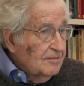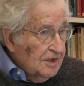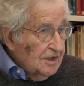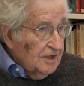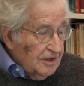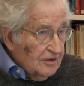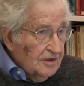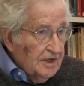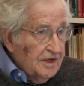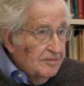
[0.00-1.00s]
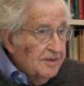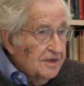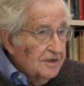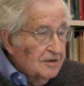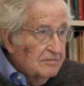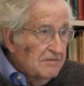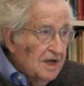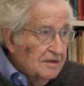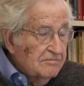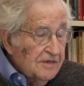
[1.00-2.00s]
But literally up until
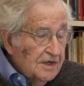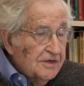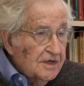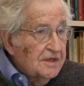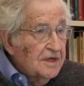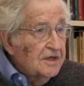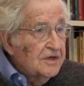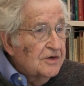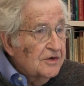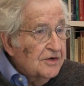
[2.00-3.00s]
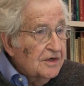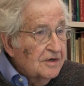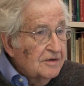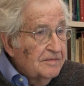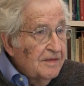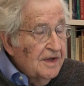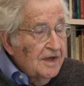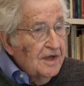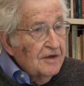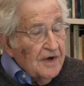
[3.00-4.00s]
about, I'd say, 10 years ago,
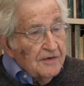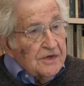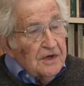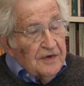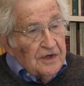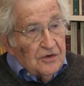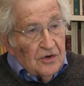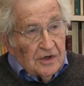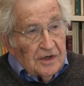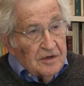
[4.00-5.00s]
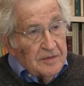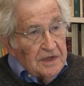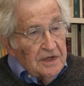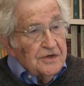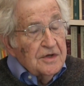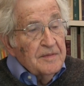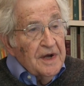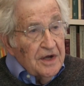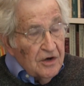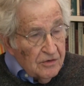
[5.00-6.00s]
if I was giving a talk on the Middle East at
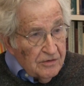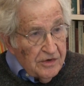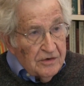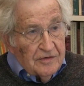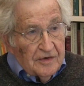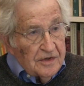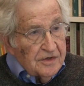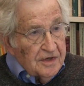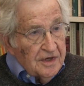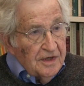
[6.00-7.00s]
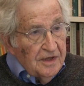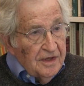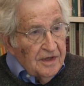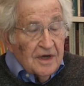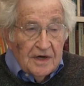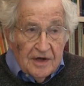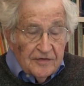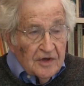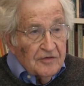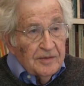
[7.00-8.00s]
my own university, I'd
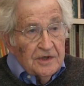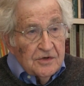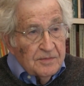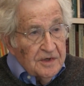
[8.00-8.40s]
have to have police